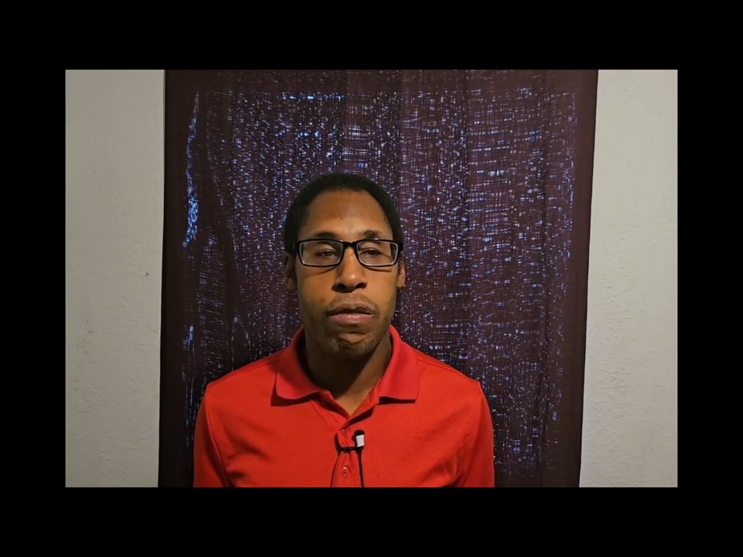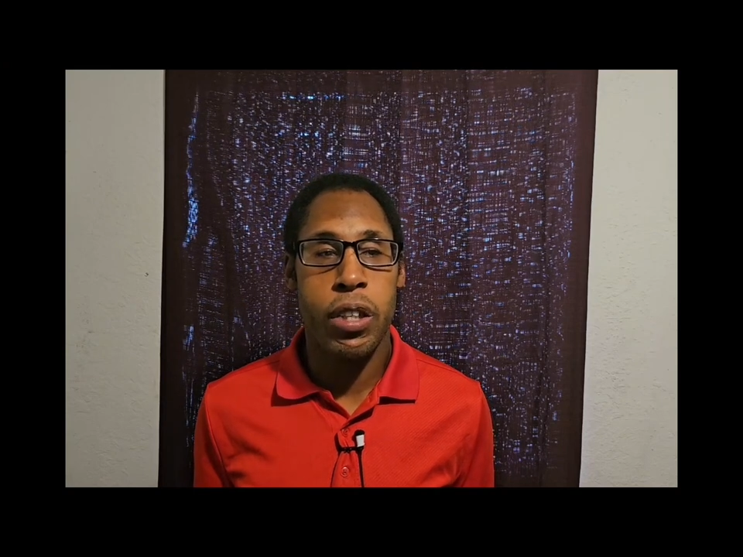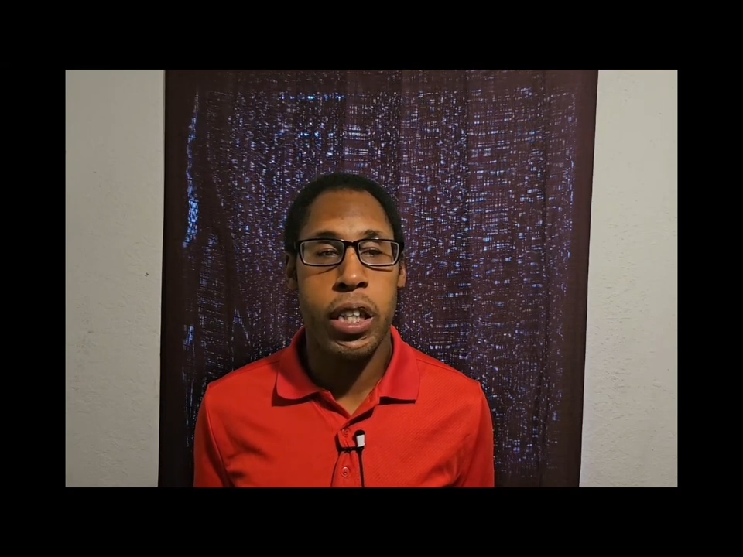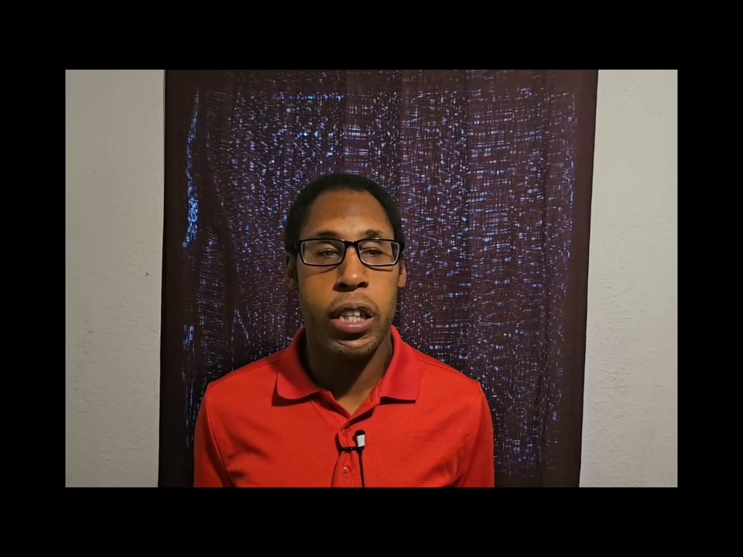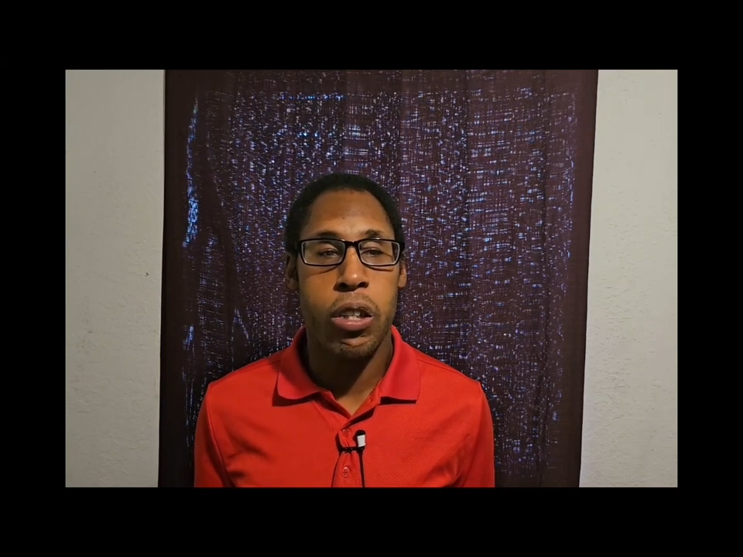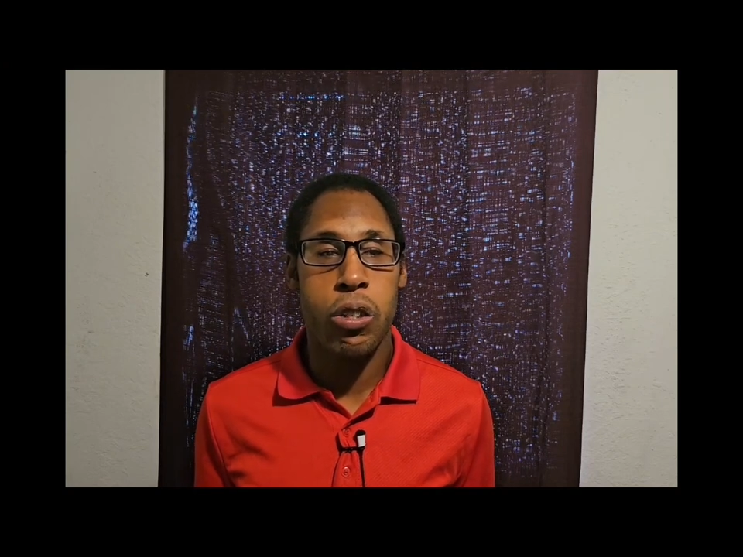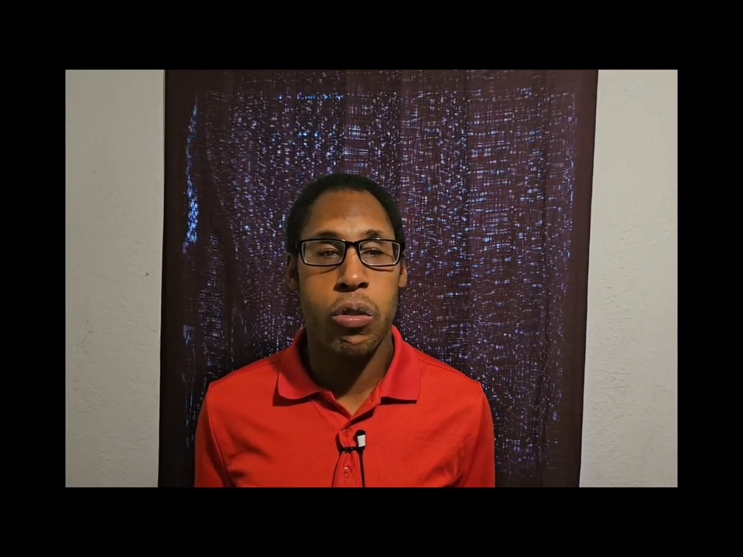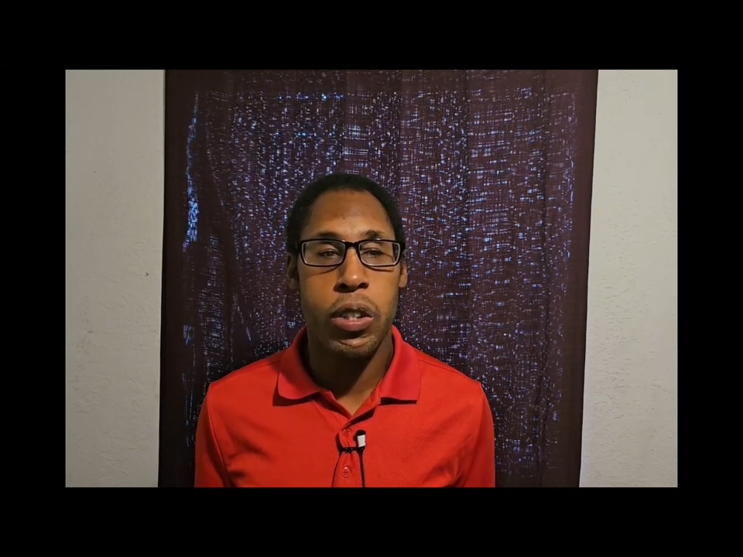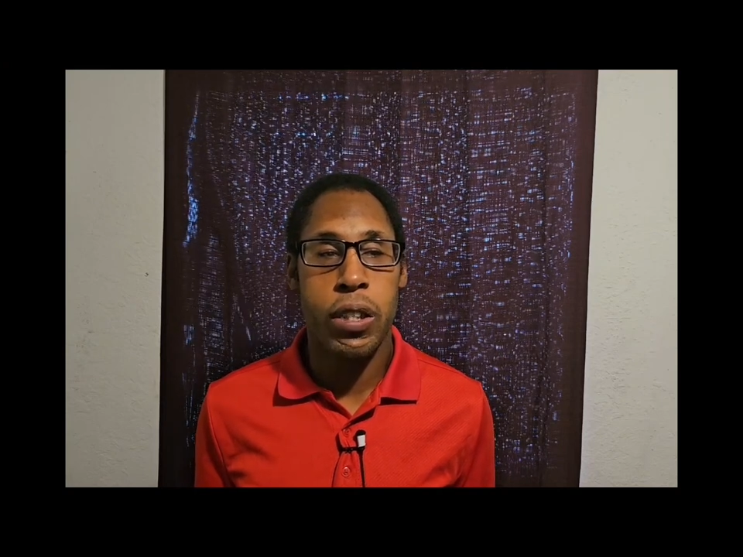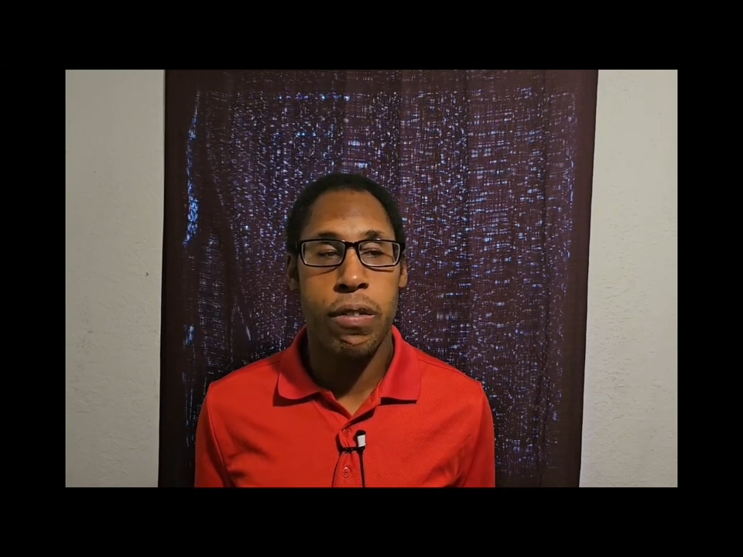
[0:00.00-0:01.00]

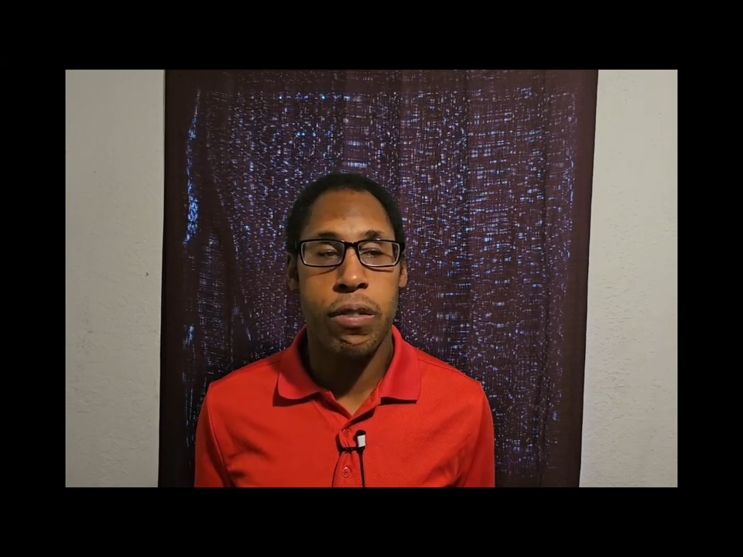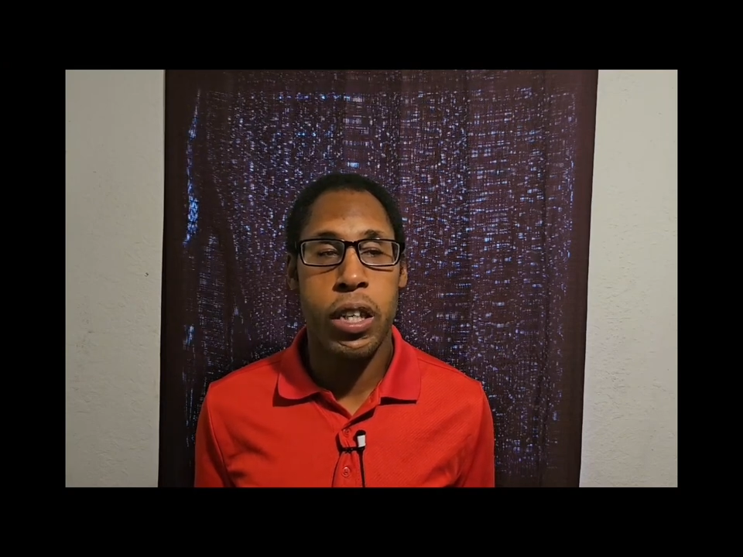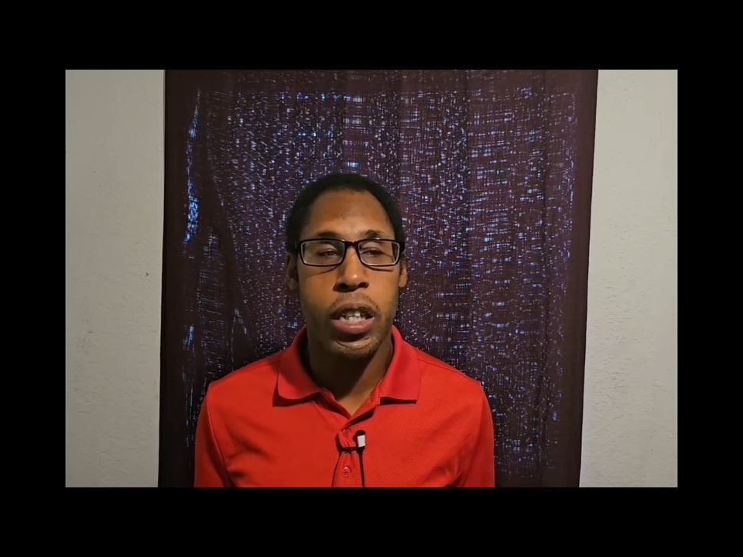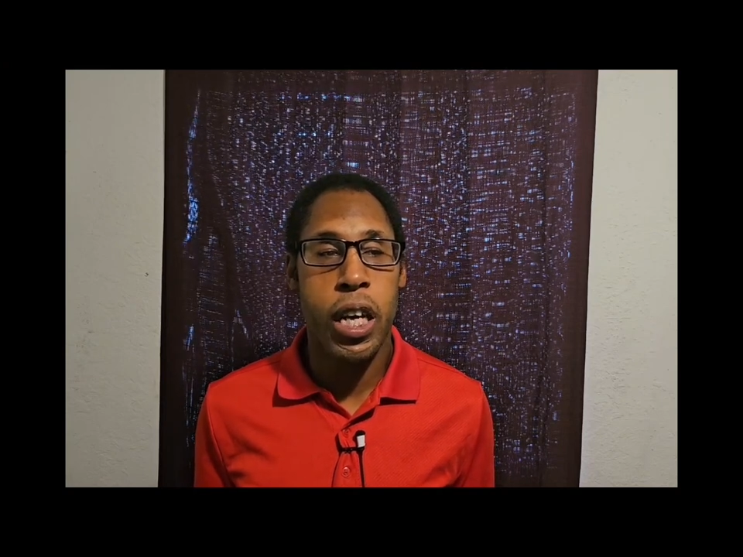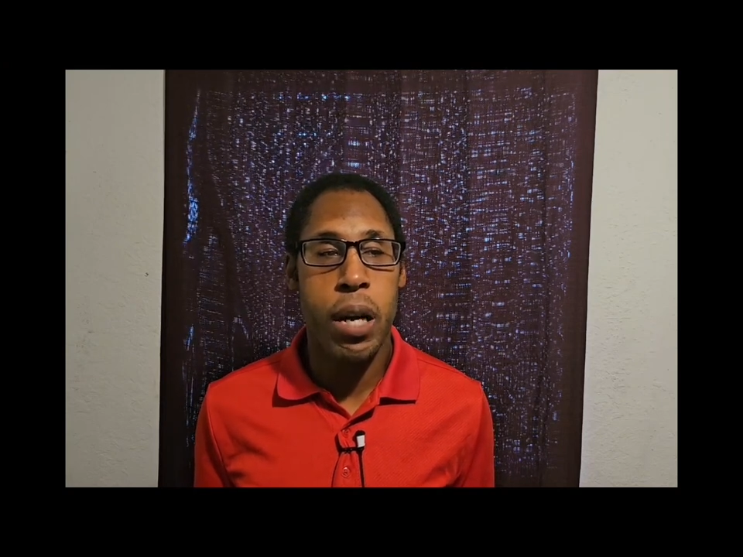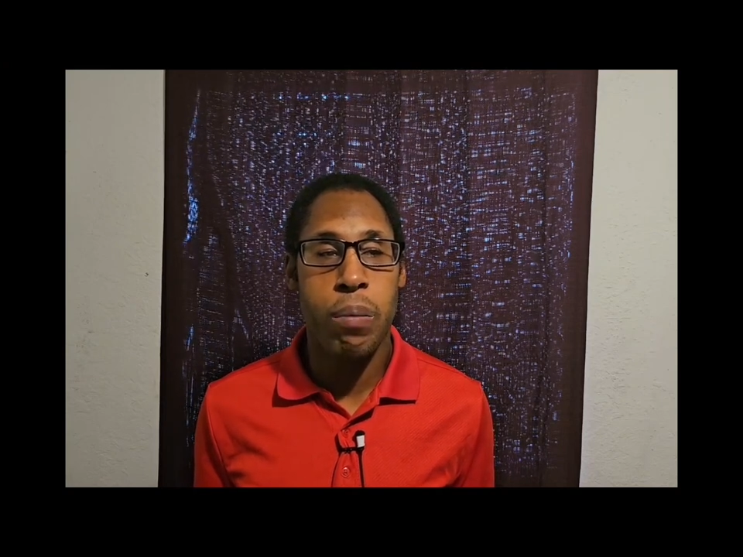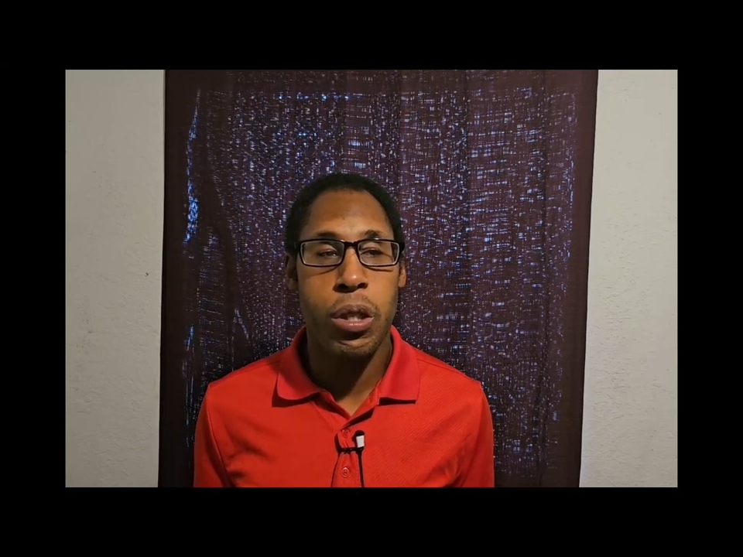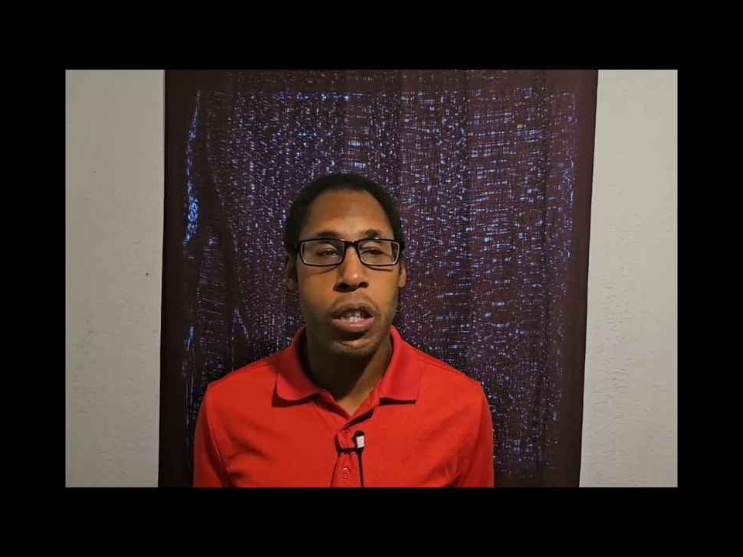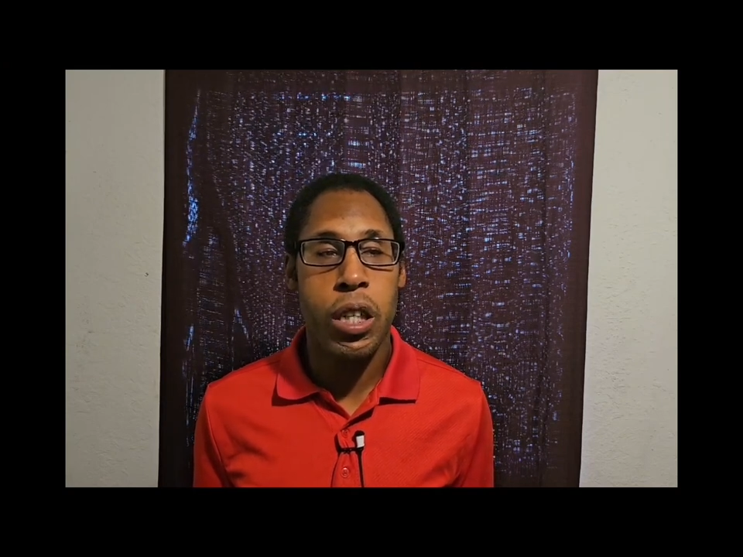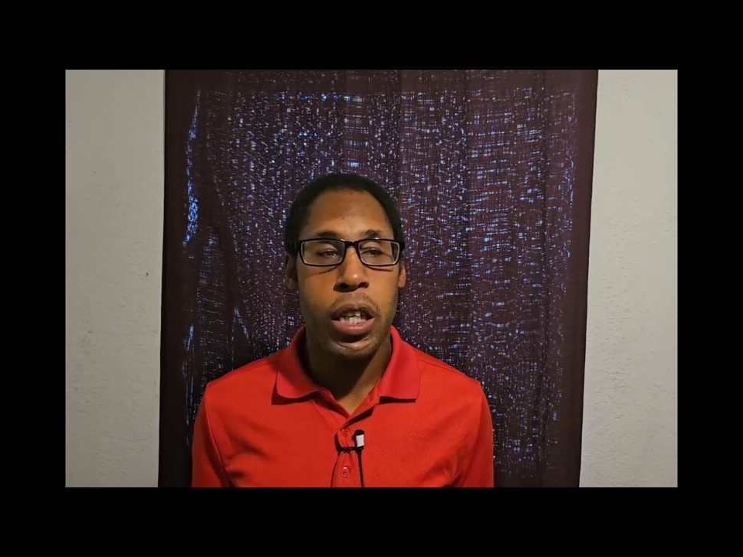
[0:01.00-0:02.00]
videos with the front
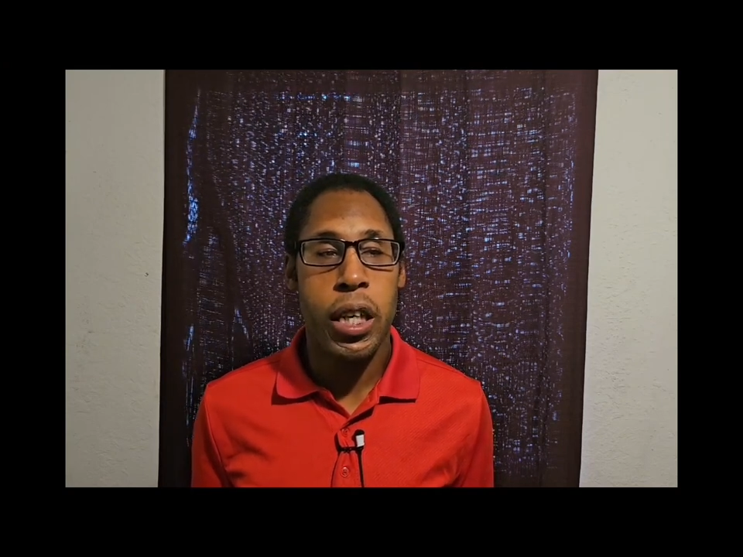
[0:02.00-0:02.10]
camera